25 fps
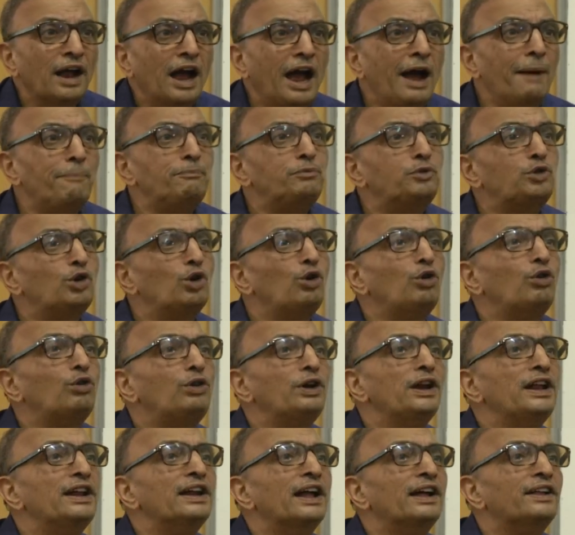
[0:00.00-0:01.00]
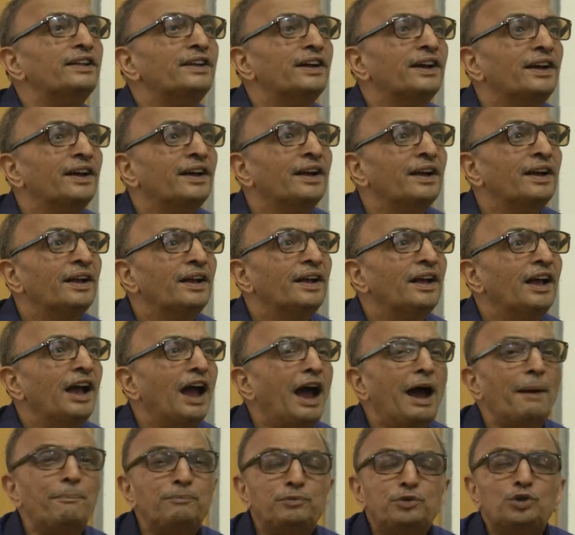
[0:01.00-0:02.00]
Absolutely nothing.
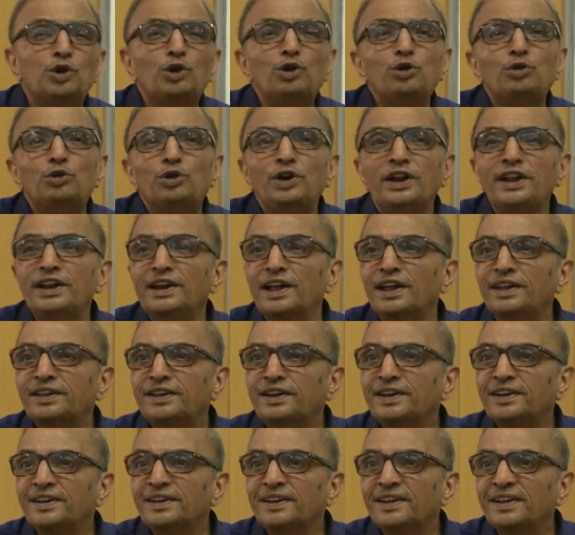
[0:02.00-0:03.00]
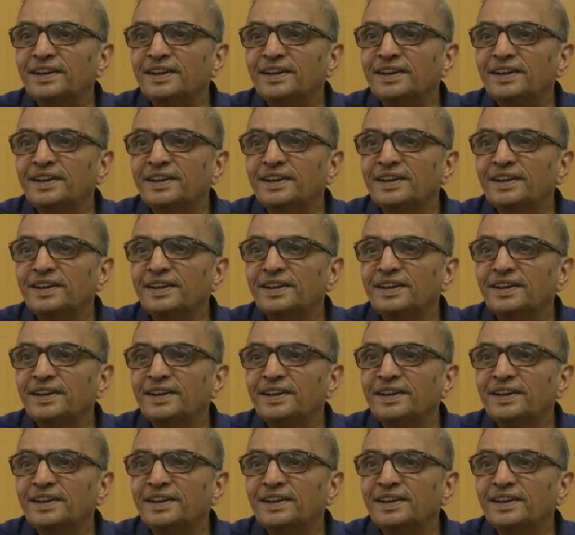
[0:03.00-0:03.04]
Absolutely nothing.